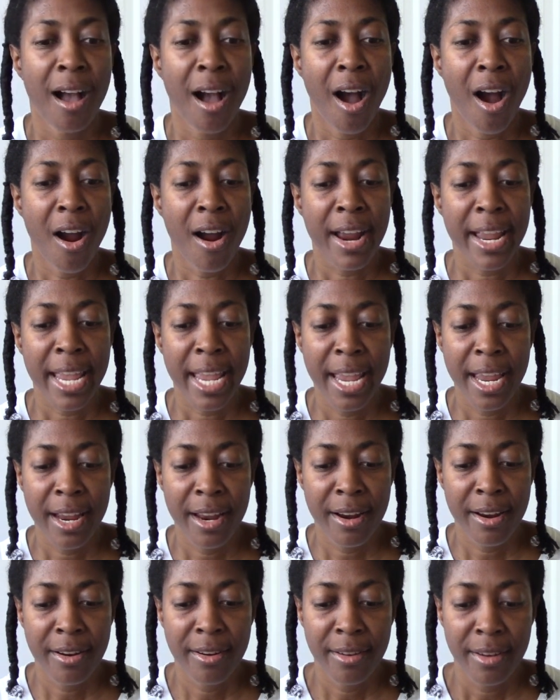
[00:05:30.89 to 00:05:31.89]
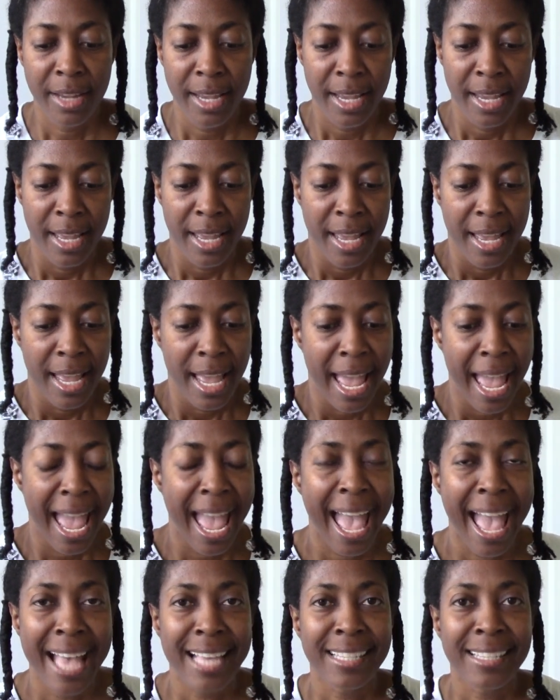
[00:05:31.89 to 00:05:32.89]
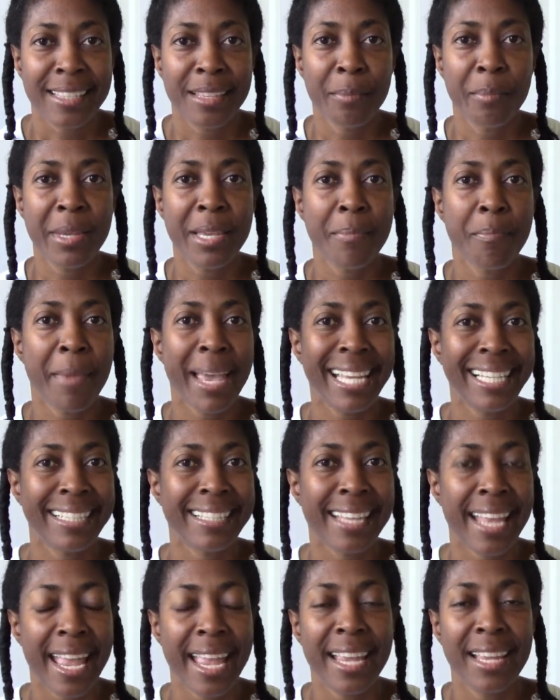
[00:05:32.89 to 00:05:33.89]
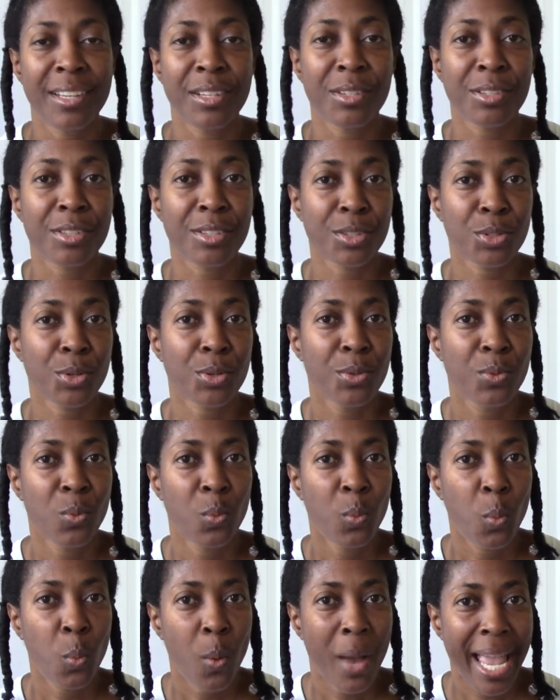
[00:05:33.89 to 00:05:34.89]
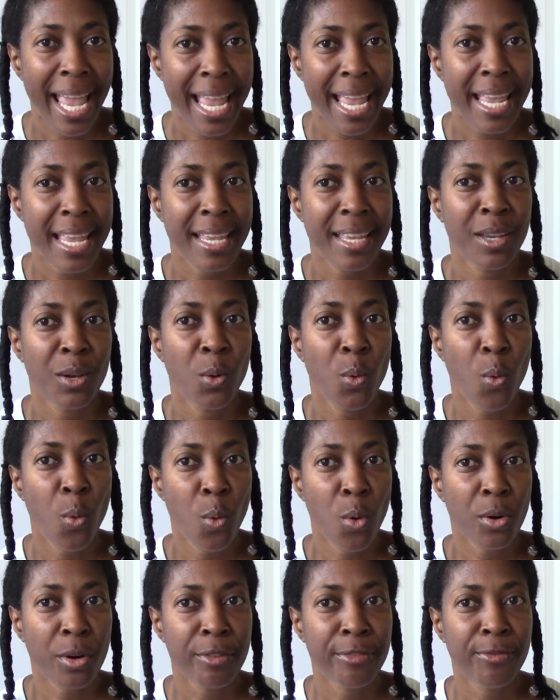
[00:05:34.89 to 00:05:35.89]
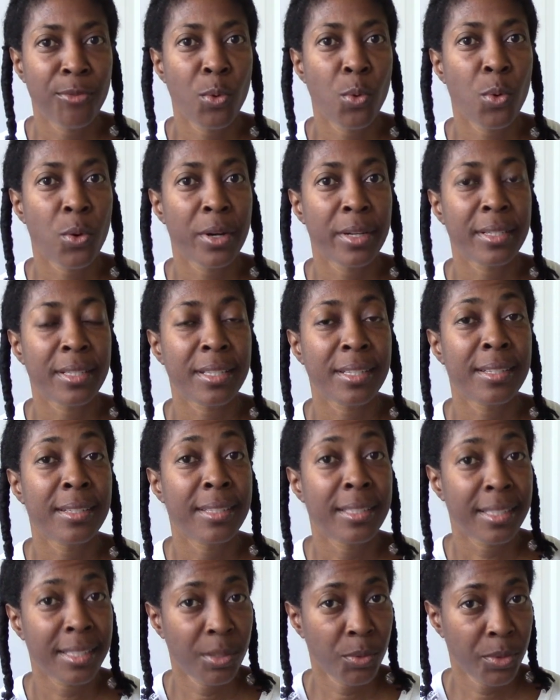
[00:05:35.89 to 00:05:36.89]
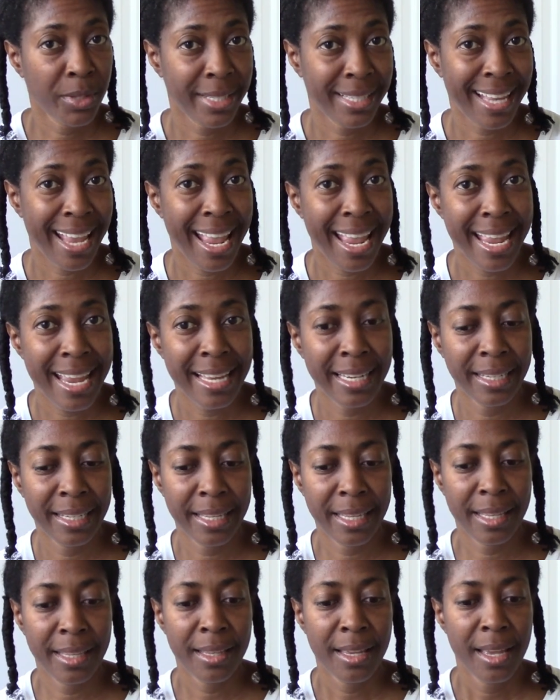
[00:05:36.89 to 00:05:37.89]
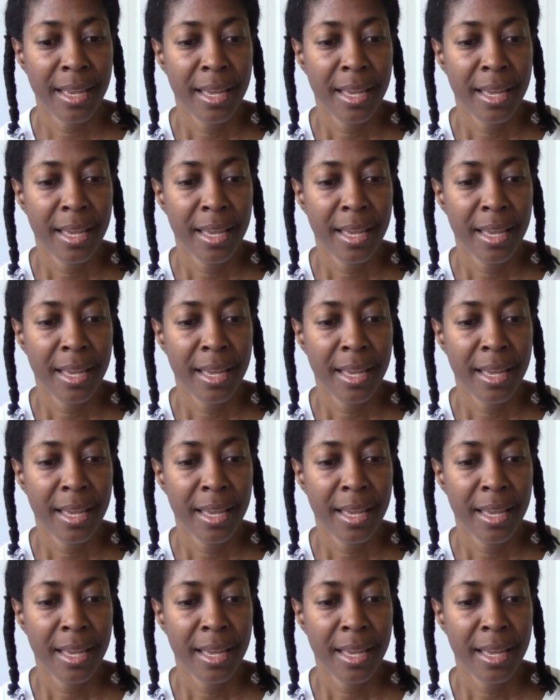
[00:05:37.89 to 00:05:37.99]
Our hair has to be maintained a certain way in order for it to retain length.